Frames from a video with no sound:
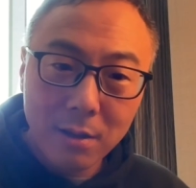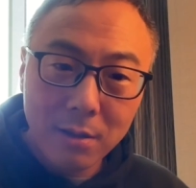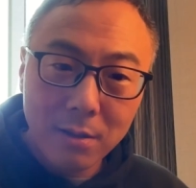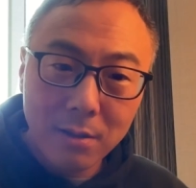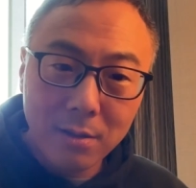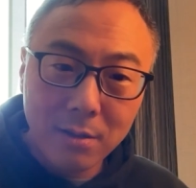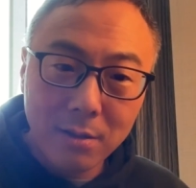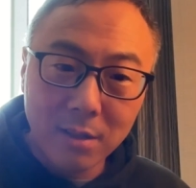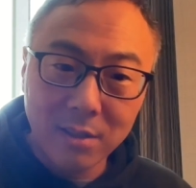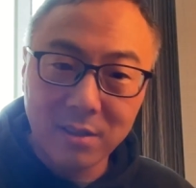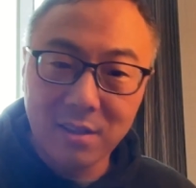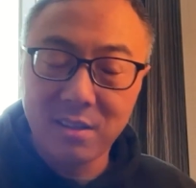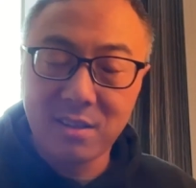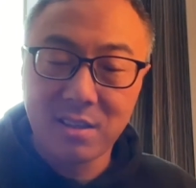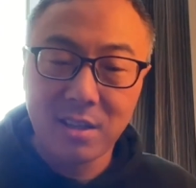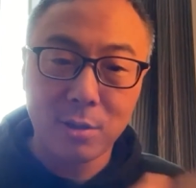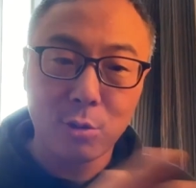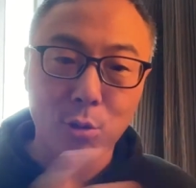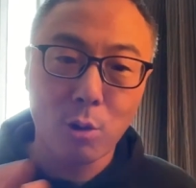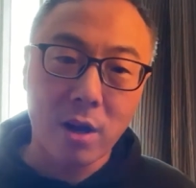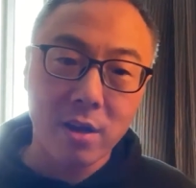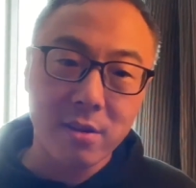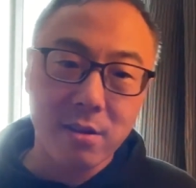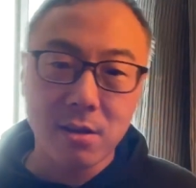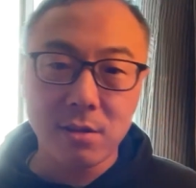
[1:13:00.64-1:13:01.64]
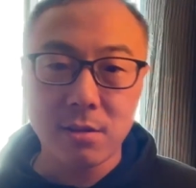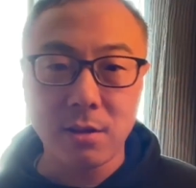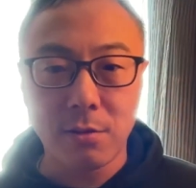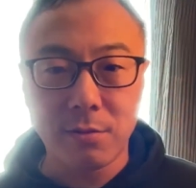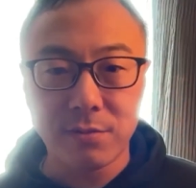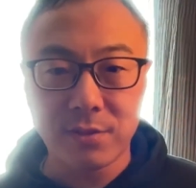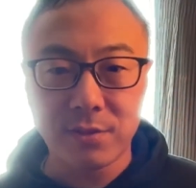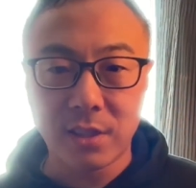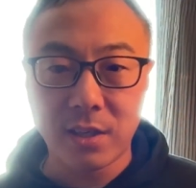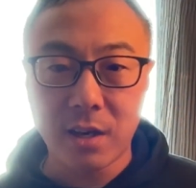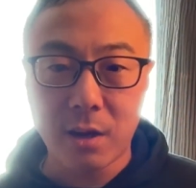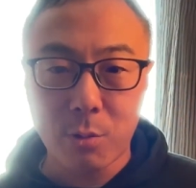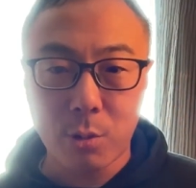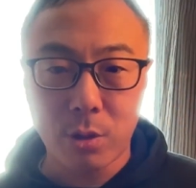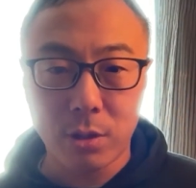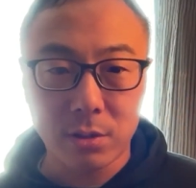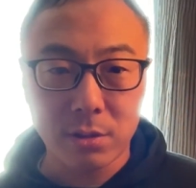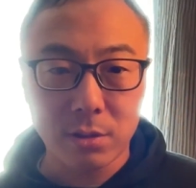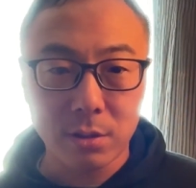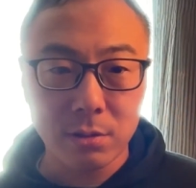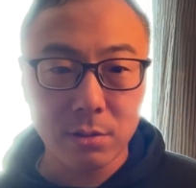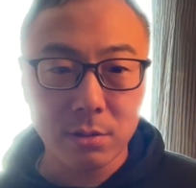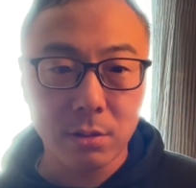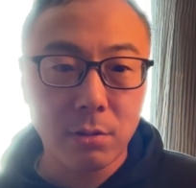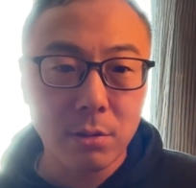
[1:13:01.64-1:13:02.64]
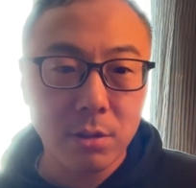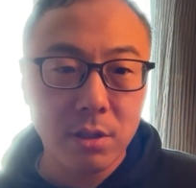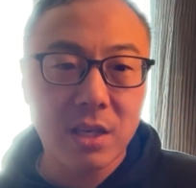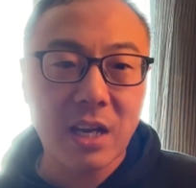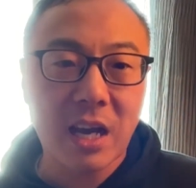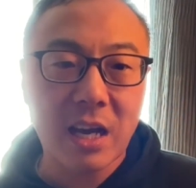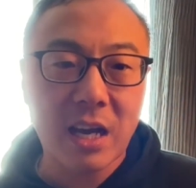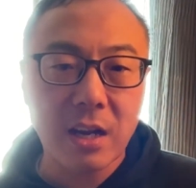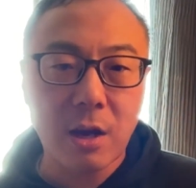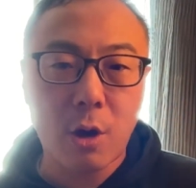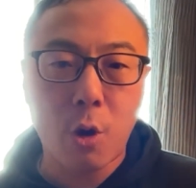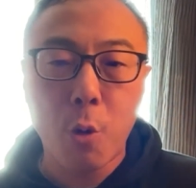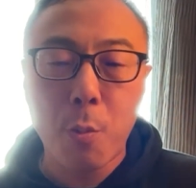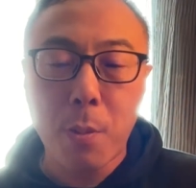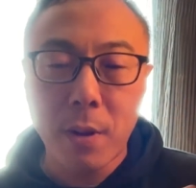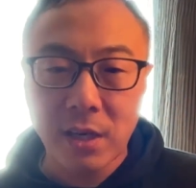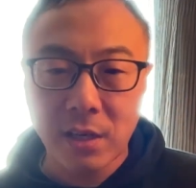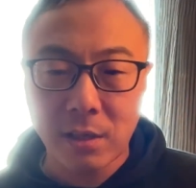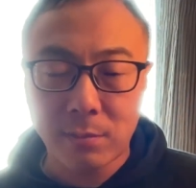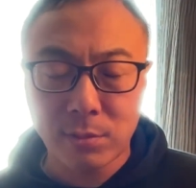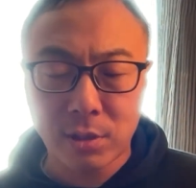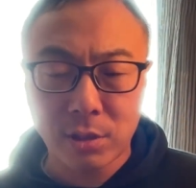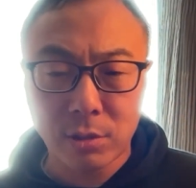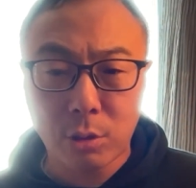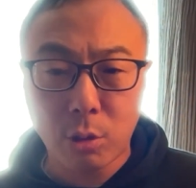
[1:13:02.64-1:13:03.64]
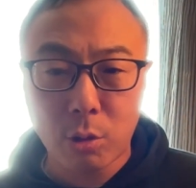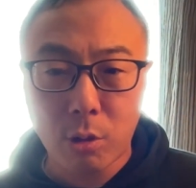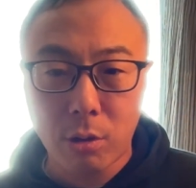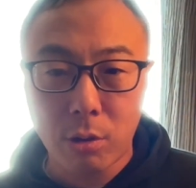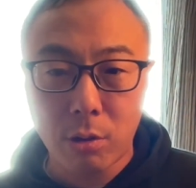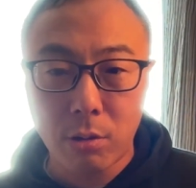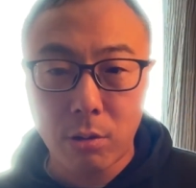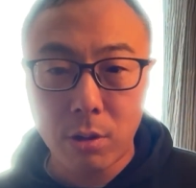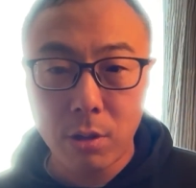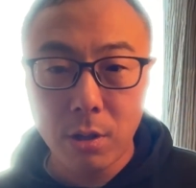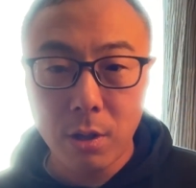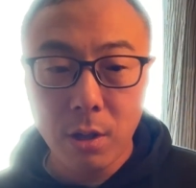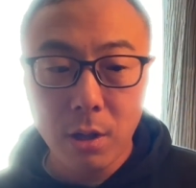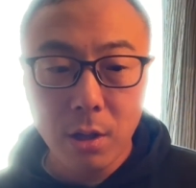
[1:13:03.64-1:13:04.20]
the decentralization of the networks. So it kind of opened up the door.